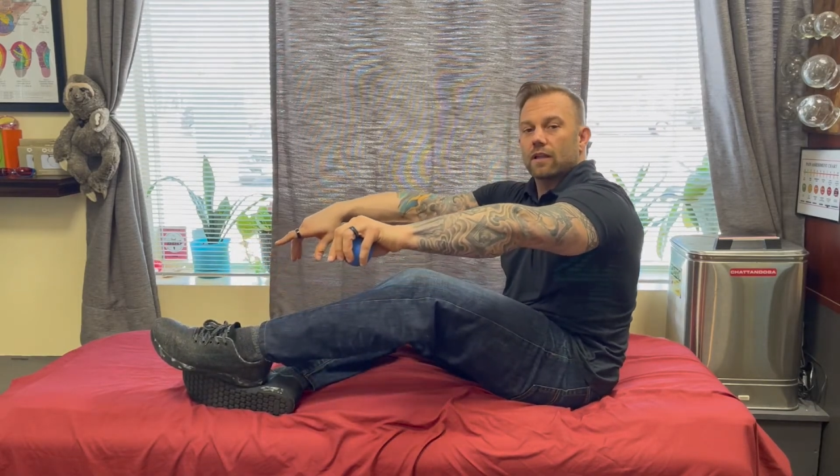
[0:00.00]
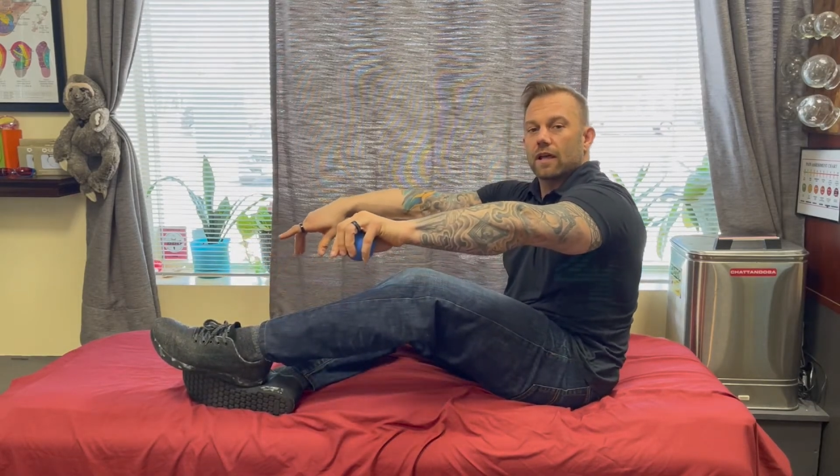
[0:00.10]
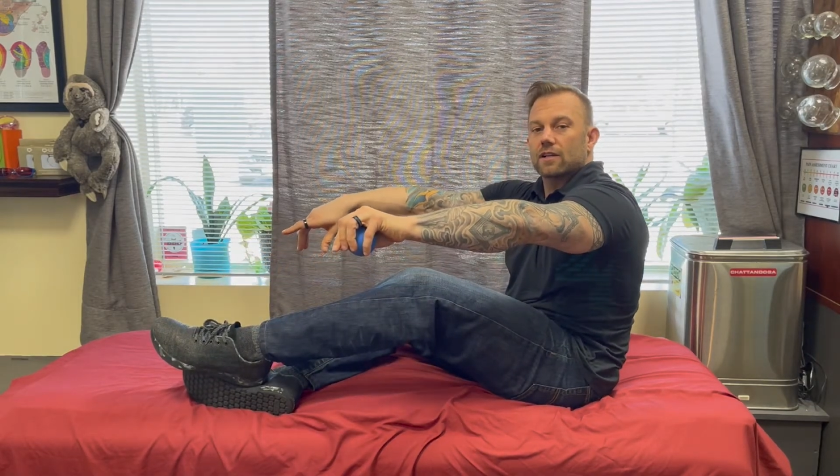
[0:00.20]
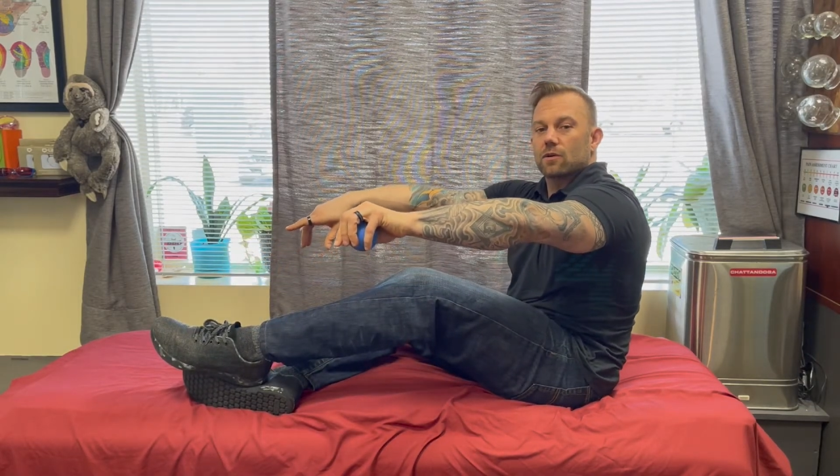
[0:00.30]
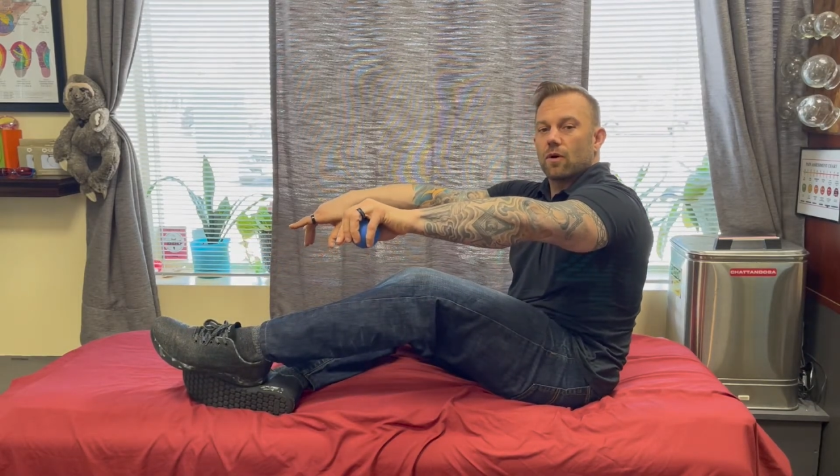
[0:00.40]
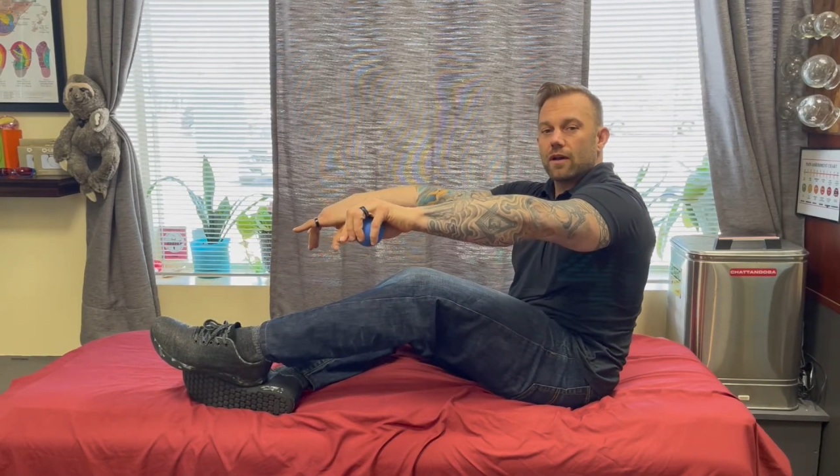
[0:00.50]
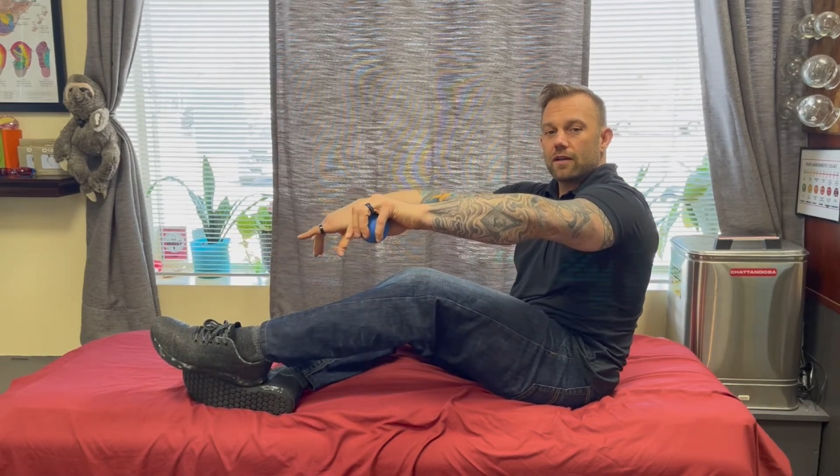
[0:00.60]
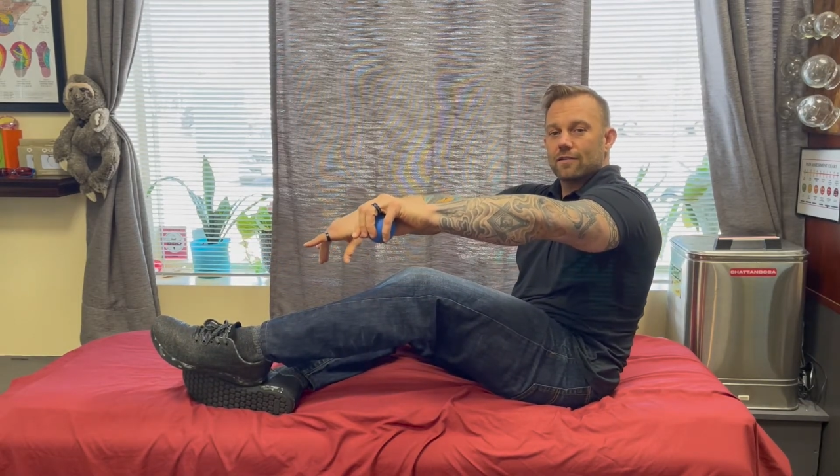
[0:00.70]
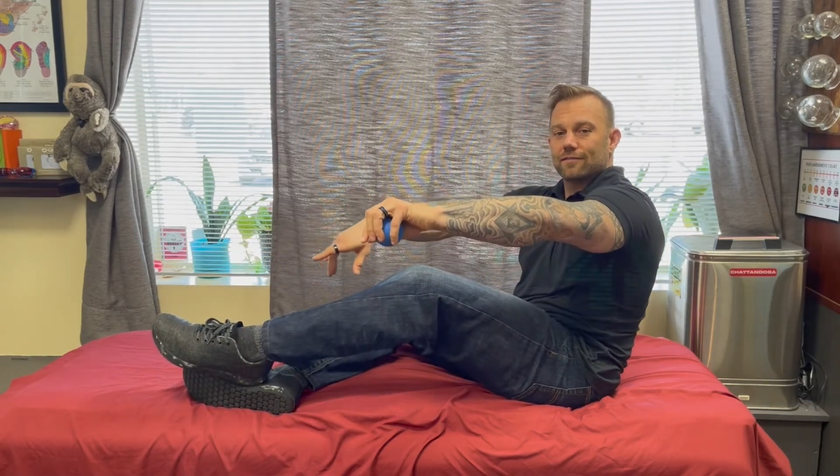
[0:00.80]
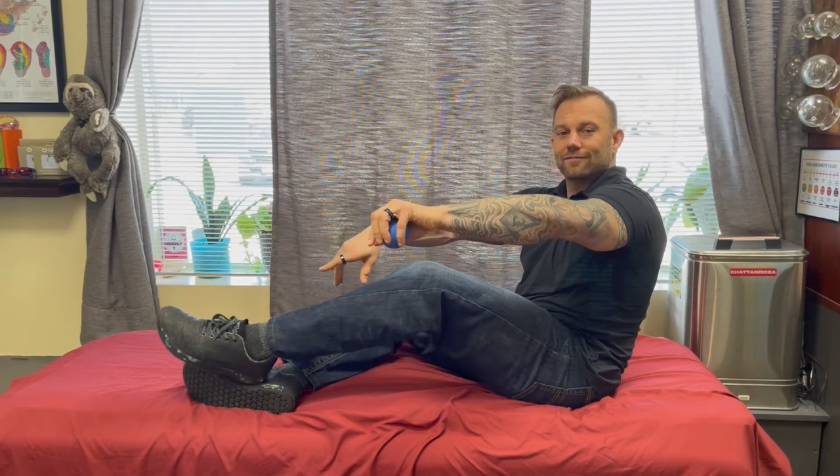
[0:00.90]
legs away
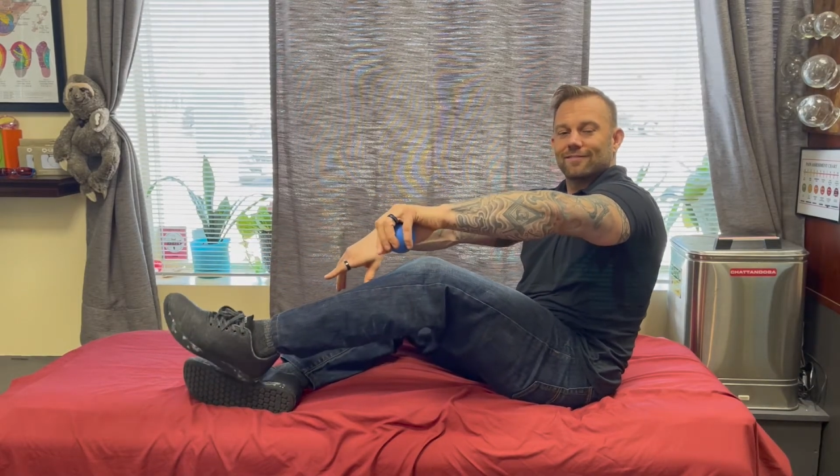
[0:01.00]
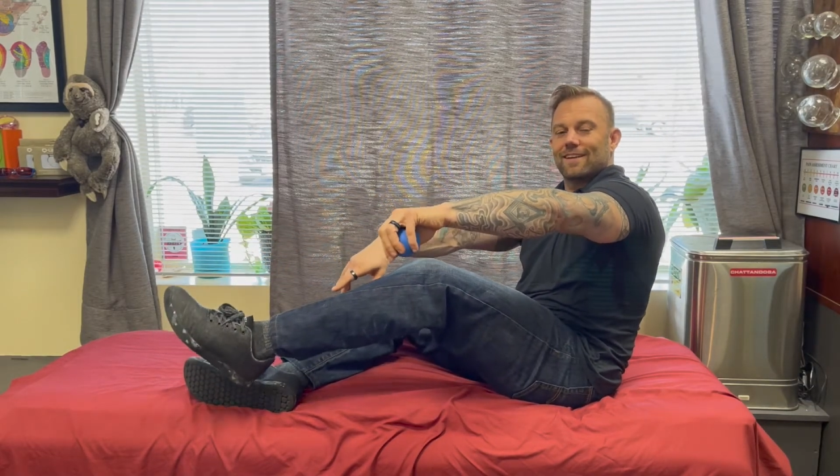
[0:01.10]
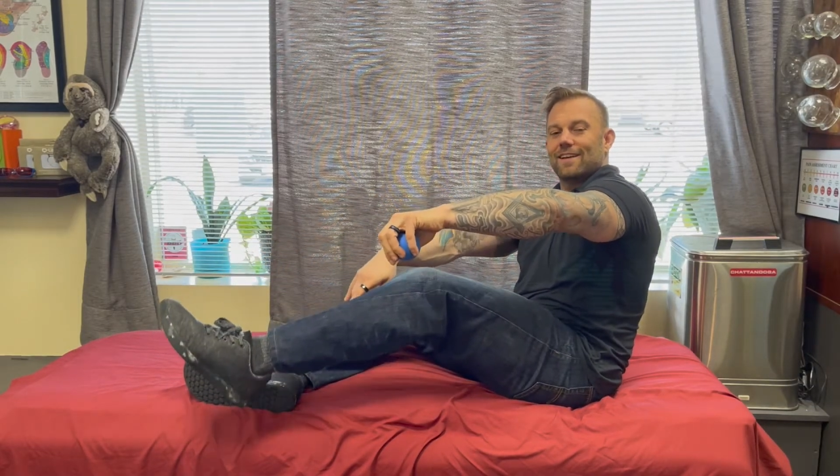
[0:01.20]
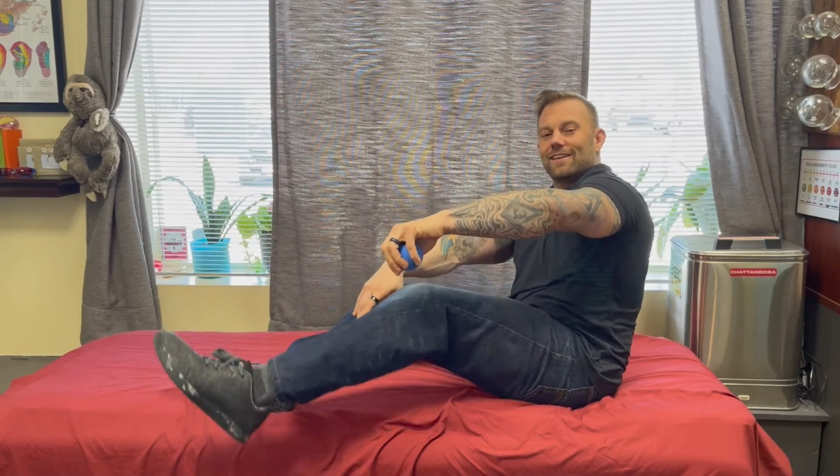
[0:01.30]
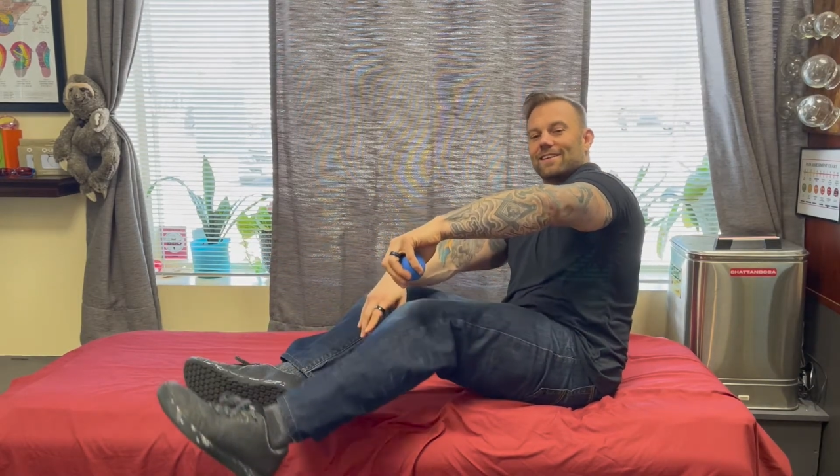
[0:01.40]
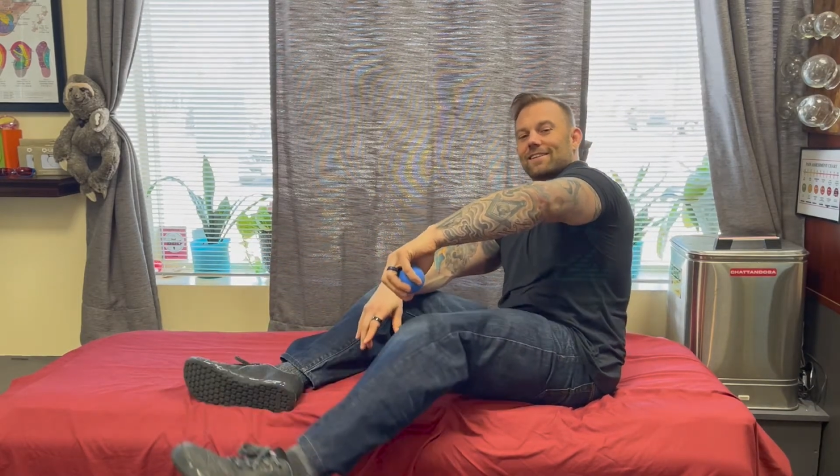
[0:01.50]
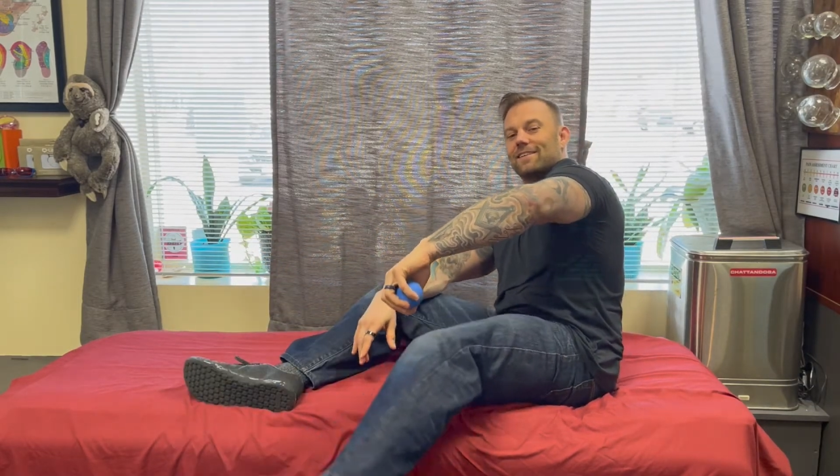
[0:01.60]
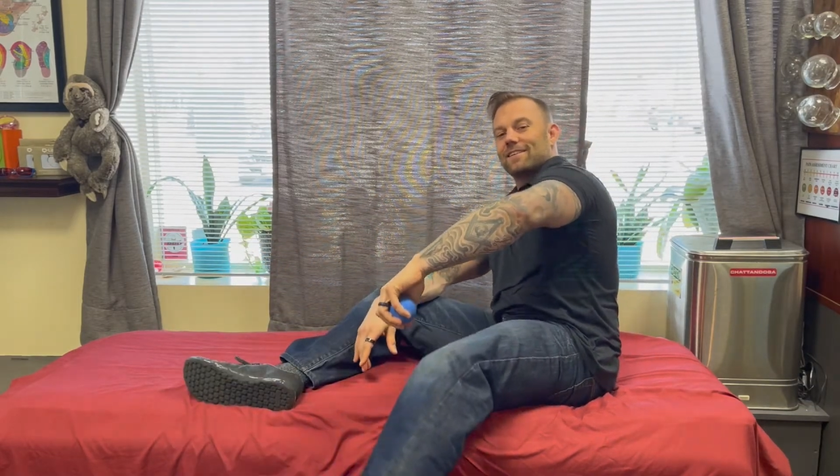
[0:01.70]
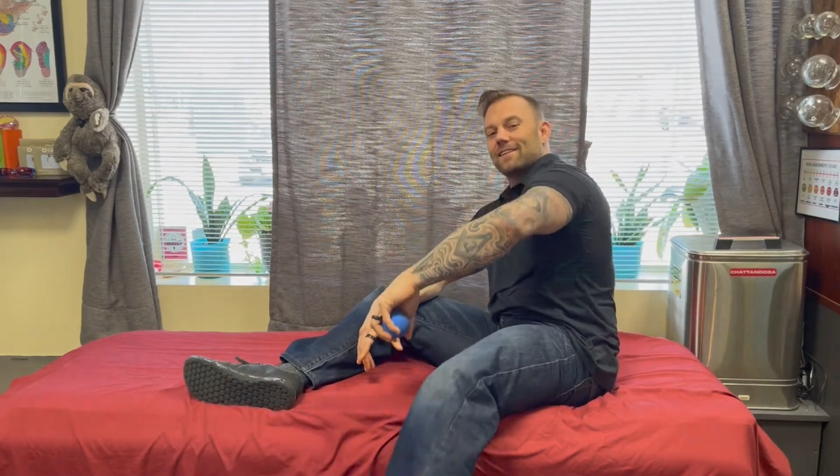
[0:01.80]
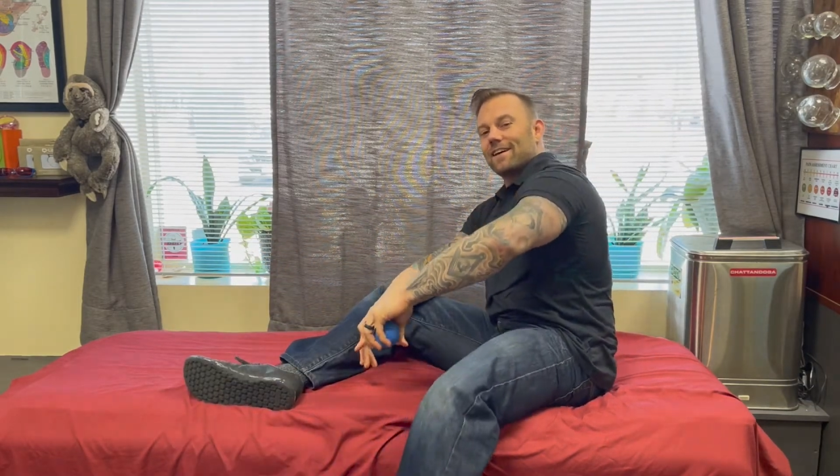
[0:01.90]

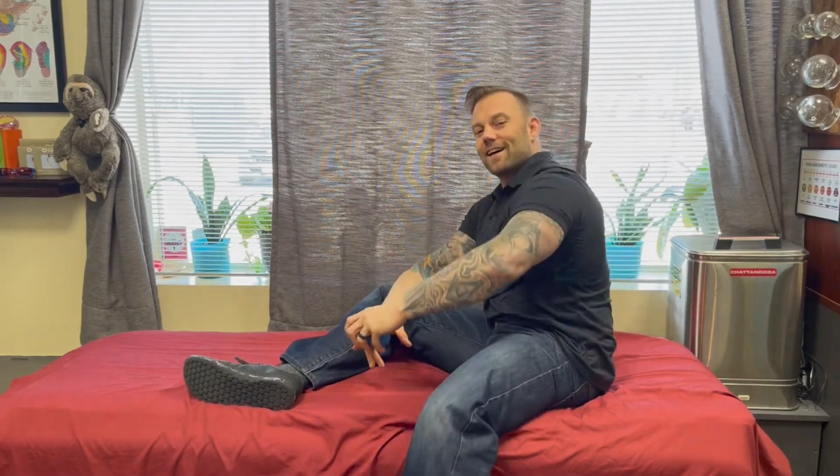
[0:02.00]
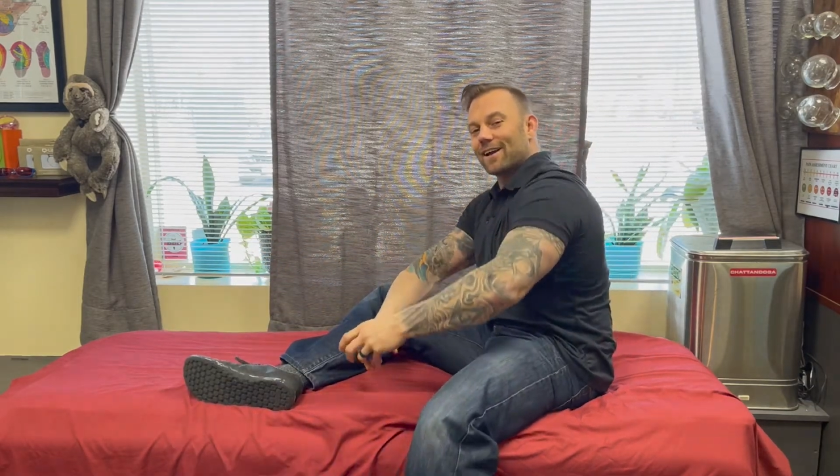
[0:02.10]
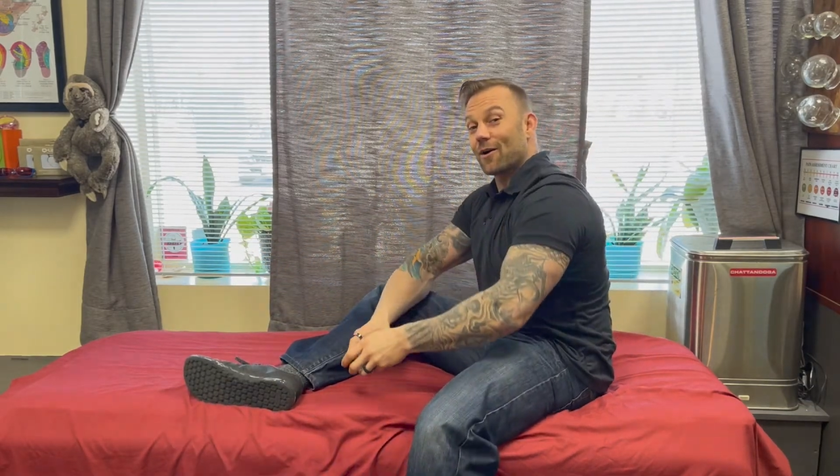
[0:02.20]
and